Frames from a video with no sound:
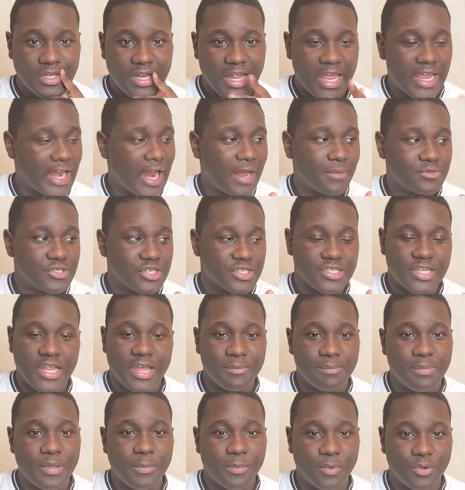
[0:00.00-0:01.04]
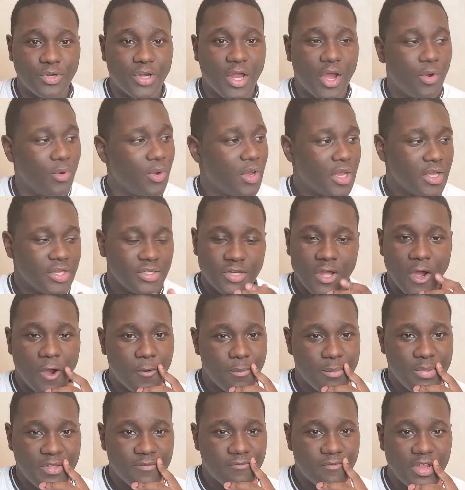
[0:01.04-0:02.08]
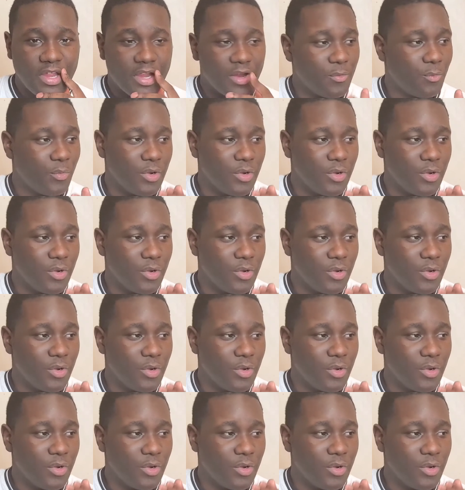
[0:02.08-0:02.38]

And I'm just letting people know, don't be feared.